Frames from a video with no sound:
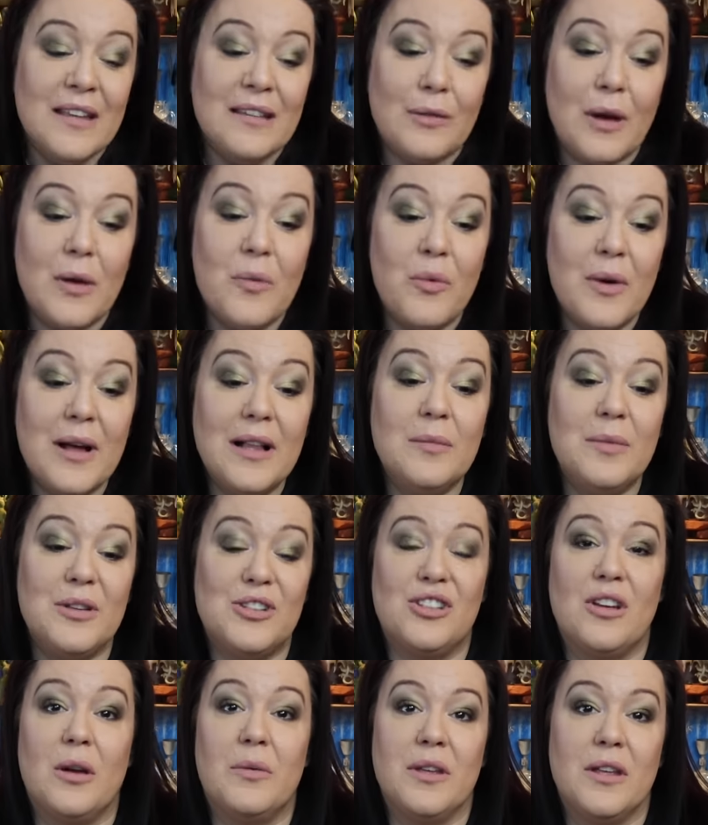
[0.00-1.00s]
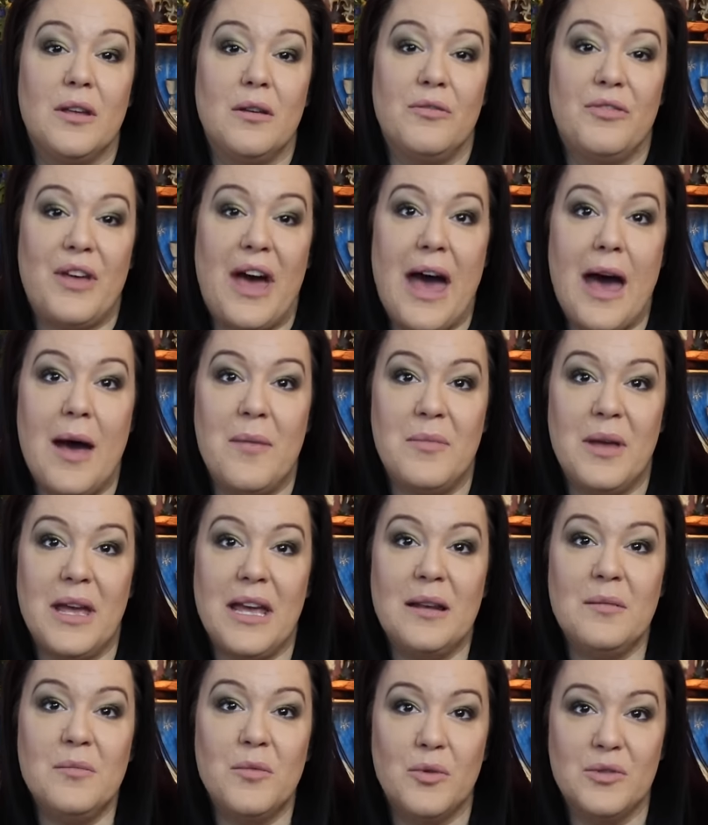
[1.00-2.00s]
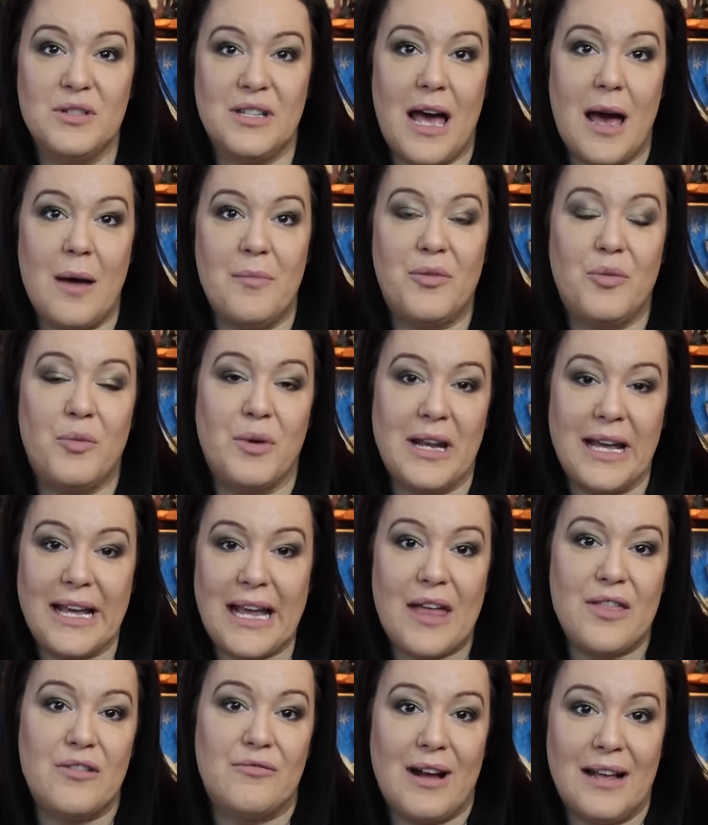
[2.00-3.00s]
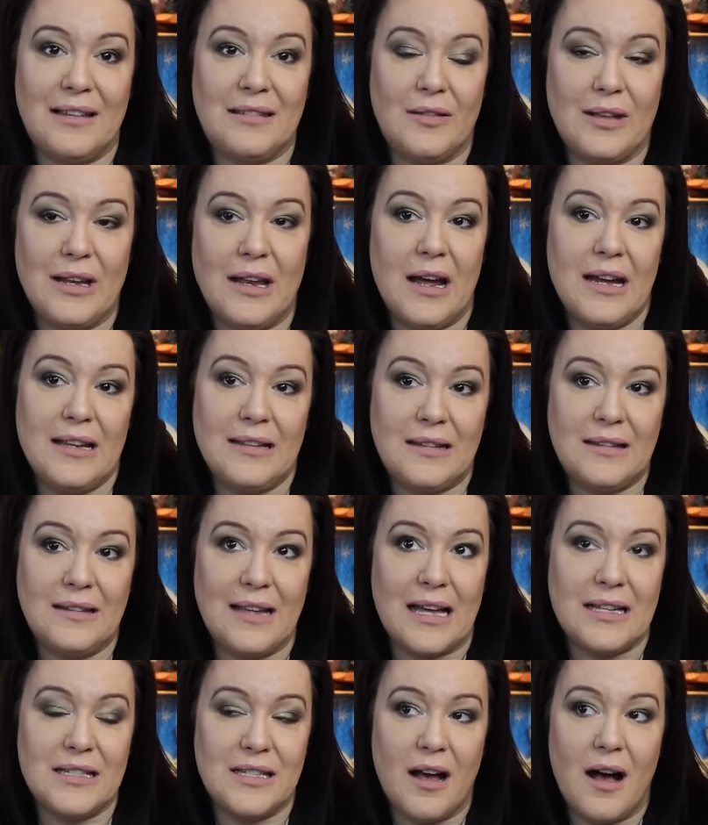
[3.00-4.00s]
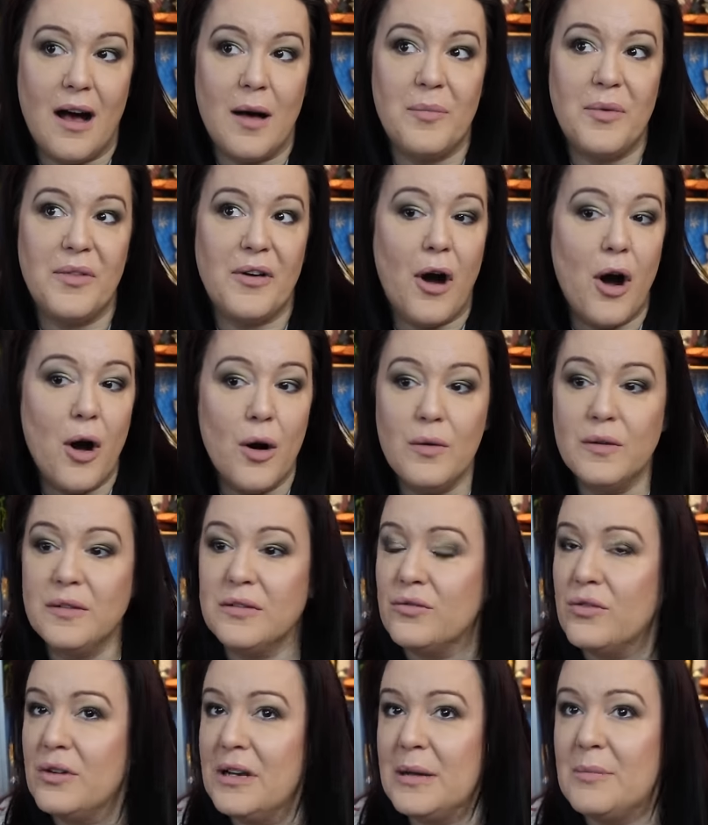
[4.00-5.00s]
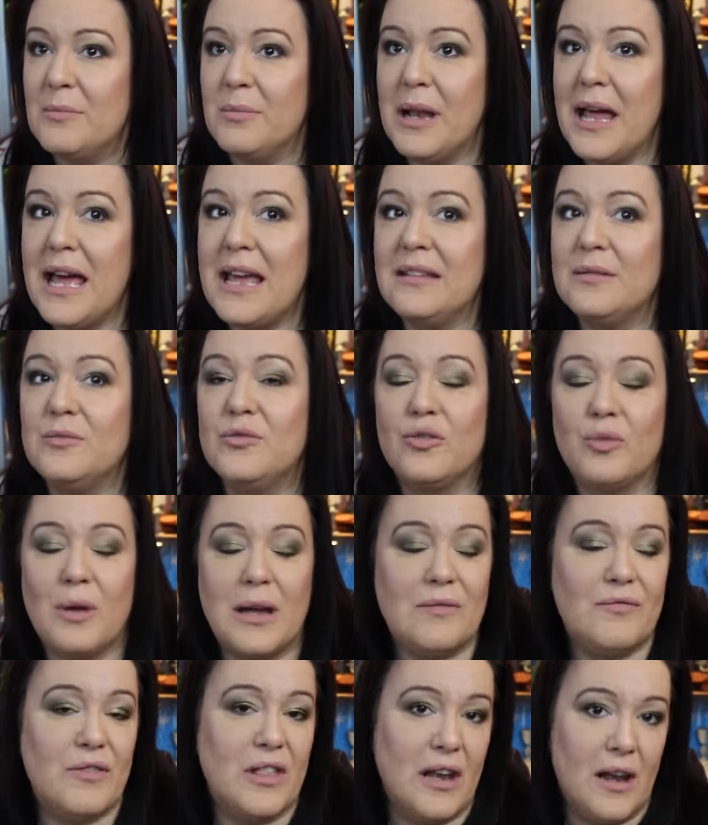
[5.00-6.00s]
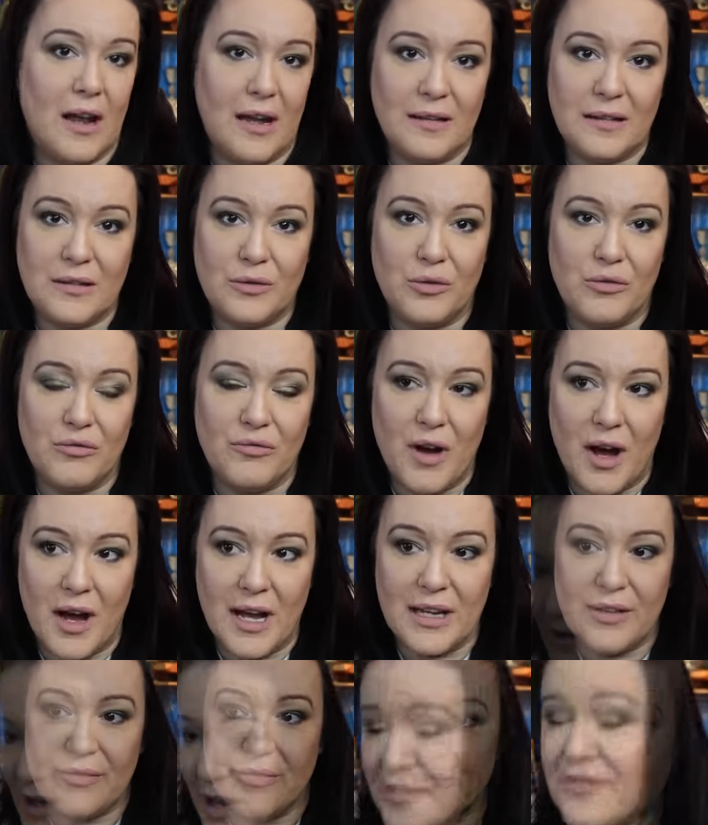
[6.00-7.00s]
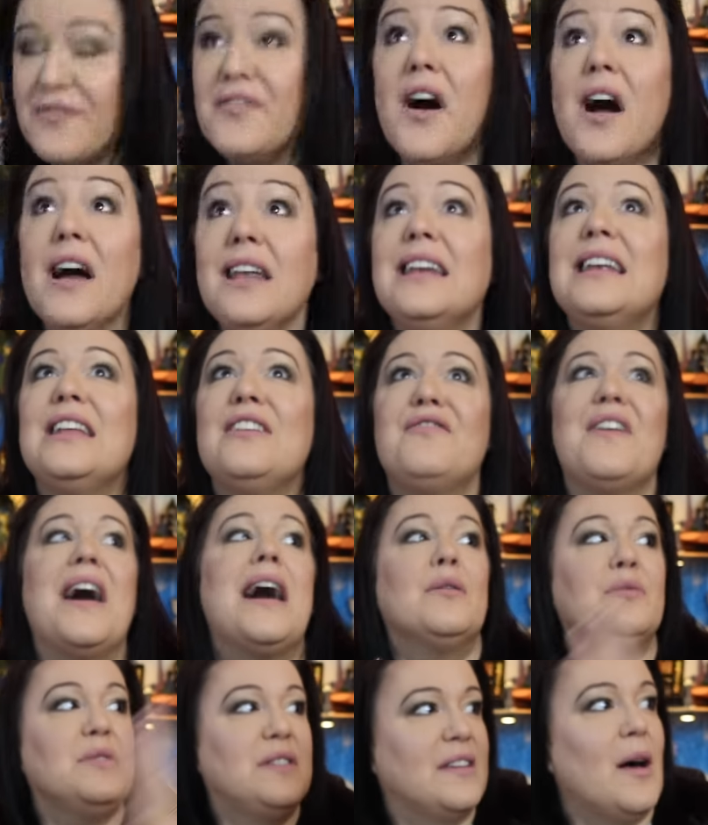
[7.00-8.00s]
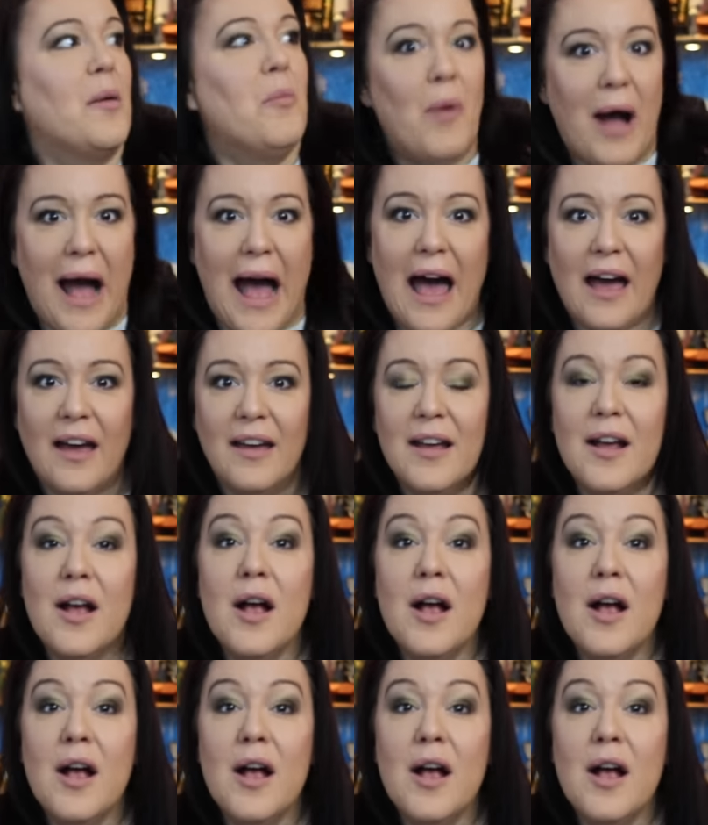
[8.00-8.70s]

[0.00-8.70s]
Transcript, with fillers: So I will be showing you them in more depth when I get the rest of the lights set up. The holes are all in place. I'm just waiting for the lights to arrive. I finally found somewhere.